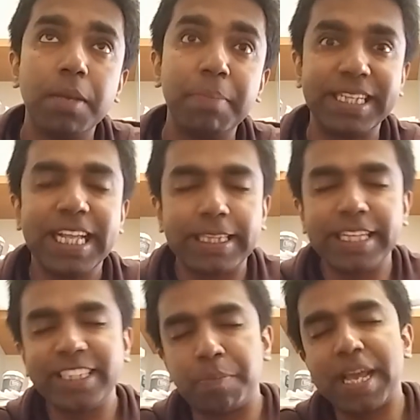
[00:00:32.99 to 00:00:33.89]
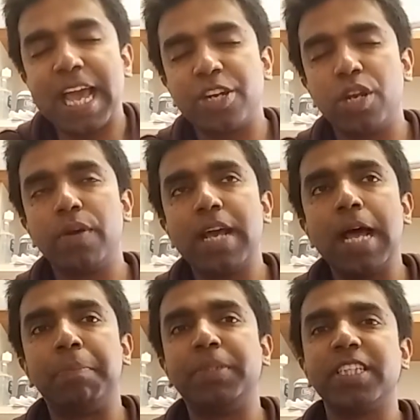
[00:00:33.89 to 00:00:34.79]
But then things began to look
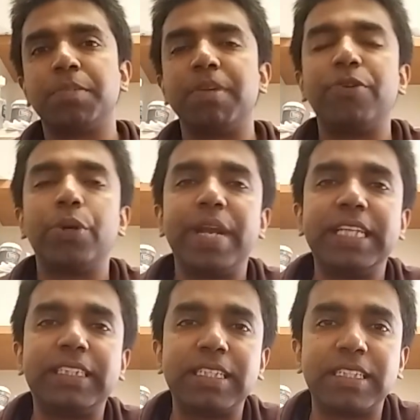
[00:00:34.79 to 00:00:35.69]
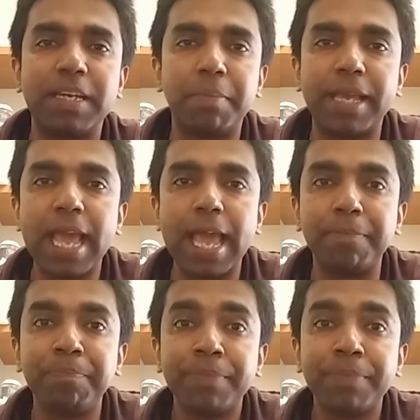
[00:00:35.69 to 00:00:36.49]
up just before 2016 began.